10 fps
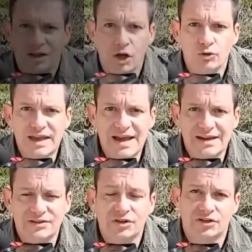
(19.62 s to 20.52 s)
Hello
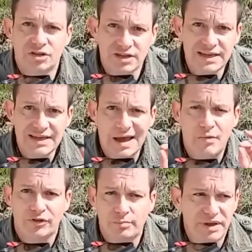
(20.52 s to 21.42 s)
guys, today I'm
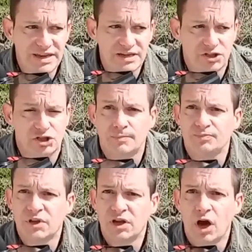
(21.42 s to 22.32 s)
on the beach
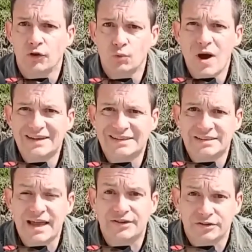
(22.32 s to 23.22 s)
on wet
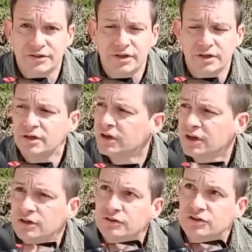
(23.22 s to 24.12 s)
sand
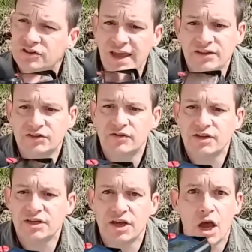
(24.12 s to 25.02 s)
to test
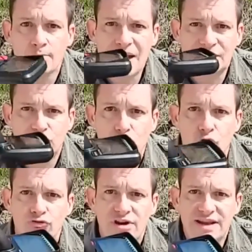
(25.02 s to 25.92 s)
the Makro
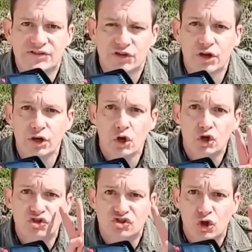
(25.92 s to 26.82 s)
Racer
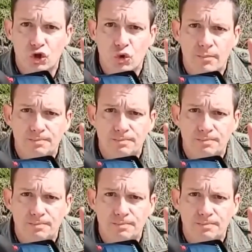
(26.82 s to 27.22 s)
2.